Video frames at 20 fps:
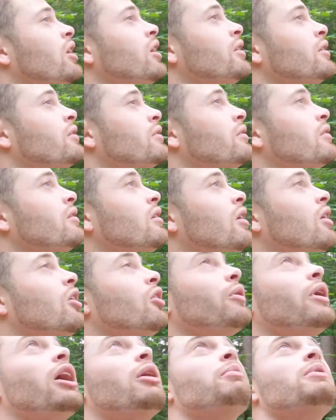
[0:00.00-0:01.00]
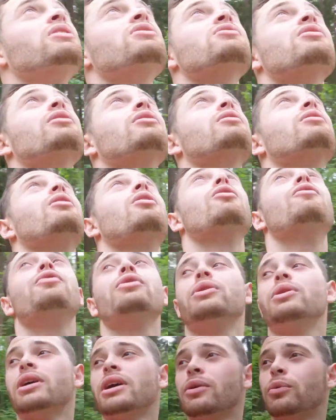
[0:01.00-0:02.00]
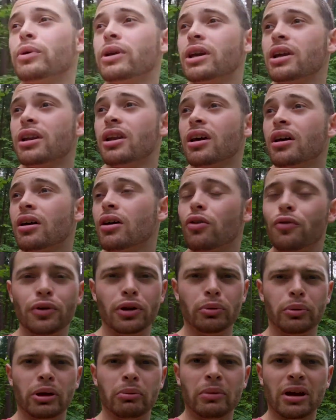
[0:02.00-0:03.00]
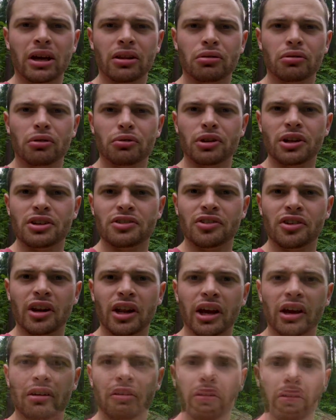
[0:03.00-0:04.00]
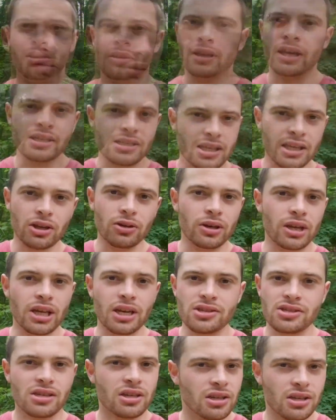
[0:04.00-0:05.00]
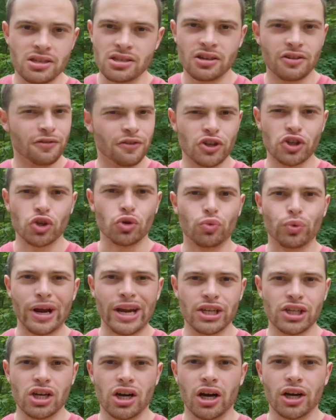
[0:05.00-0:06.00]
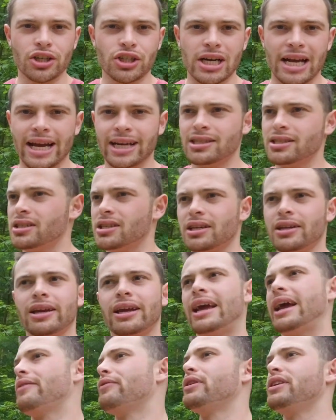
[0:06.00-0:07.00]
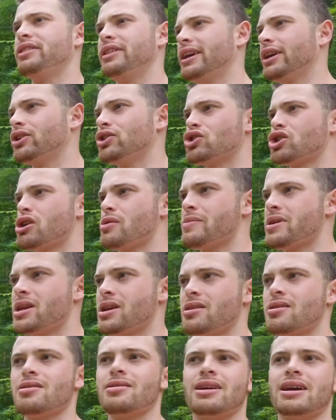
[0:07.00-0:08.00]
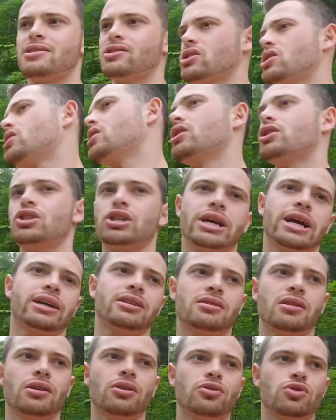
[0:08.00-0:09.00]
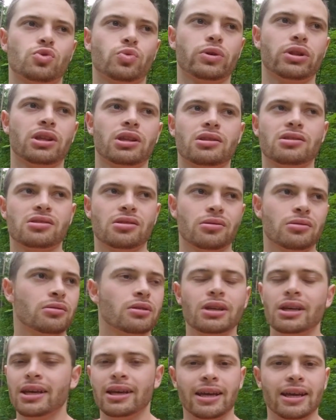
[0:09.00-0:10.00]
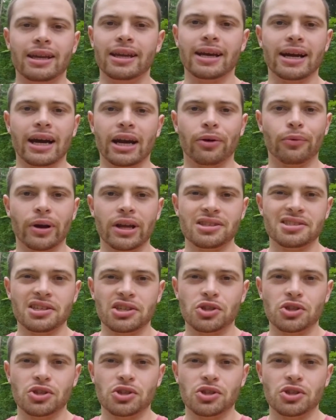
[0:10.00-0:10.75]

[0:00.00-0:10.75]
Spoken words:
on all around me, so hopefully we can make it through this today. Next thing you need is an official rent contract. Everything in Germany has a contract that goes with it, so any kind of rent